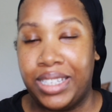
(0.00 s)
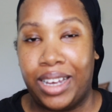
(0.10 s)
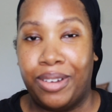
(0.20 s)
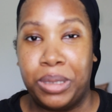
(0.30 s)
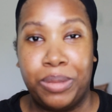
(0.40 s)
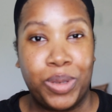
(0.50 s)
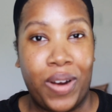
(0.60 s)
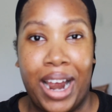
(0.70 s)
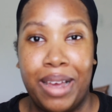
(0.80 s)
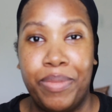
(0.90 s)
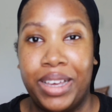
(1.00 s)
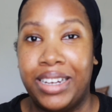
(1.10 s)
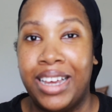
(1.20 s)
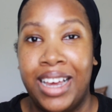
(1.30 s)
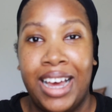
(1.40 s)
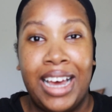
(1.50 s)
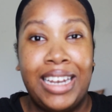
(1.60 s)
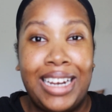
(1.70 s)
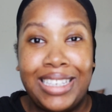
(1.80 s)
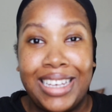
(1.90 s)
So subscribe and
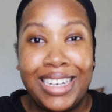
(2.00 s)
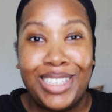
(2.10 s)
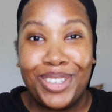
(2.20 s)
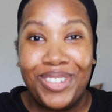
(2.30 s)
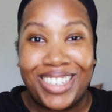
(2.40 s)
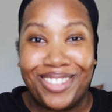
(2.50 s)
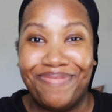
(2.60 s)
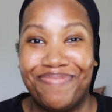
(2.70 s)
let's get into it.